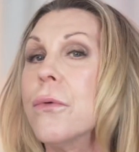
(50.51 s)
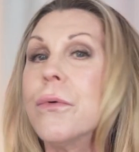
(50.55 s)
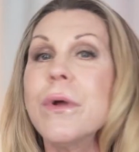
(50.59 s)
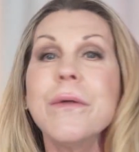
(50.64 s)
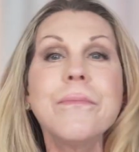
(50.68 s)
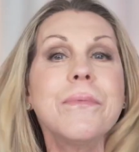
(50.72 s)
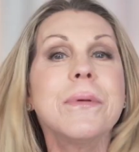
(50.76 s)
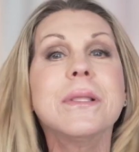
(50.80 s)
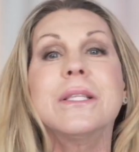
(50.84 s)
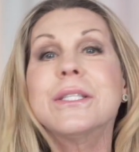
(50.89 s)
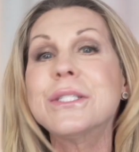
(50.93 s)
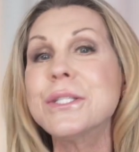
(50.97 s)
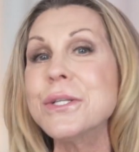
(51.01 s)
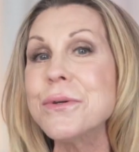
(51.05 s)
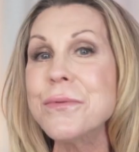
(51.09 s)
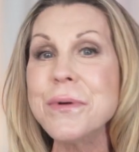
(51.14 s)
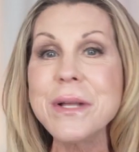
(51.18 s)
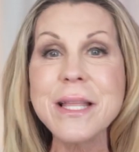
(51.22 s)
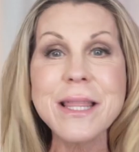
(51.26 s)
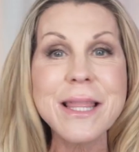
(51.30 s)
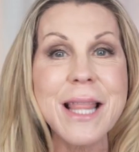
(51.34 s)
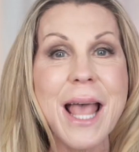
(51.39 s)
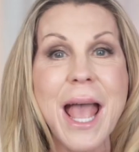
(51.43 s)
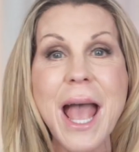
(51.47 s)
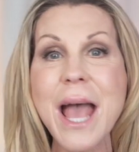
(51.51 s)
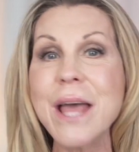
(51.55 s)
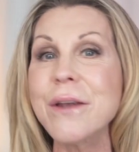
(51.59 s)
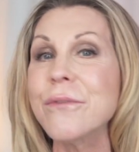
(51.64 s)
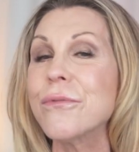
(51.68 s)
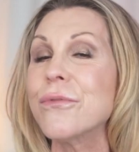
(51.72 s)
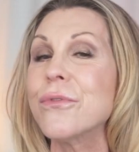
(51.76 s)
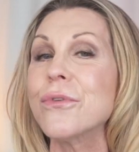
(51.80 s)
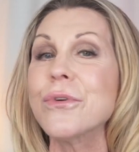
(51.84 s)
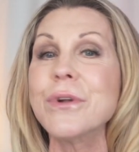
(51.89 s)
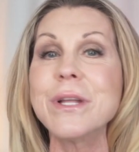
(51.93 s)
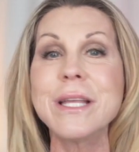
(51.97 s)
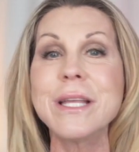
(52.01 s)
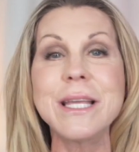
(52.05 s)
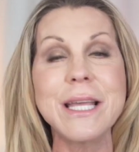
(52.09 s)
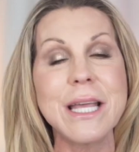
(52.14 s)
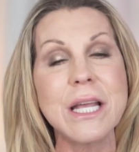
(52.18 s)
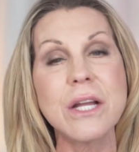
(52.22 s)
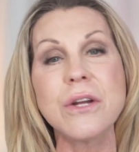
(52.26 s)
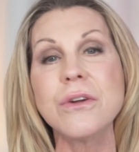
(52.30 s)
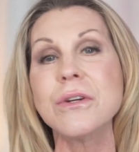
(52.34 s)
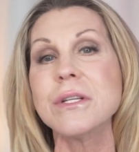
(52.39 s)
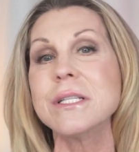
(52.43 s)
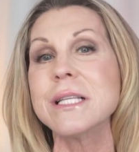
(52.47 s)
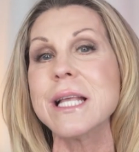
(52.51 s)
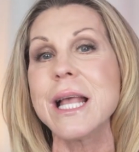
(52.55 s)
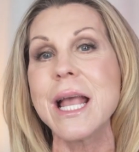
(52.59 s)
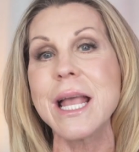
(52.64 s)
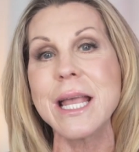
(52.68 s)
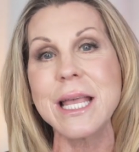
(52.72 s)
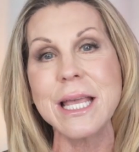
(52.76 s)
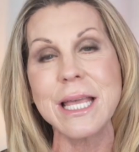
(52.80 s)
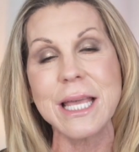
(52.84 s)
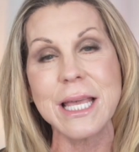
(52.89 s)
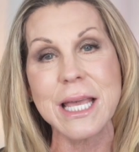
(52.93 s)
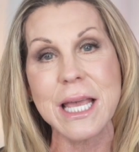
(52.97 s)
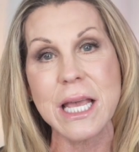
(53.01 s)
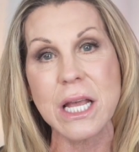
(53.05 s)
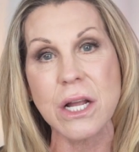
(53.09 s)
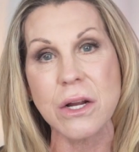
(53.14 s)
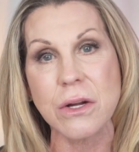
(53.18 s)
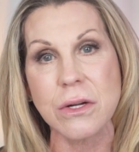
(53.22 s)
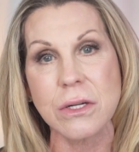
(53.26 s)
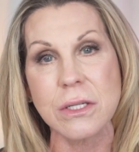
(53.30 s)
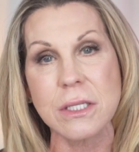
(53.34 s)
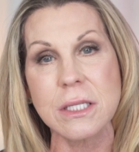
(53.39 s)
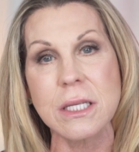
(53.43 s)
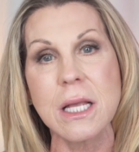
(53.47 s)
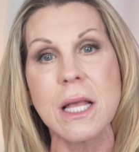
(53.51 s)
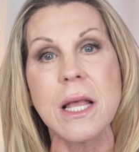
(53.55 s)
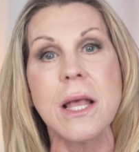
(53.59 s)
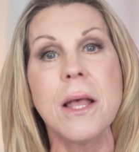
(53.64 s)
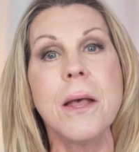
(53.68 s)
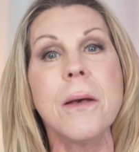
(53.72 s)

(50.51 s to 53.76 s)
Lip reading: We've been doing that for years and years,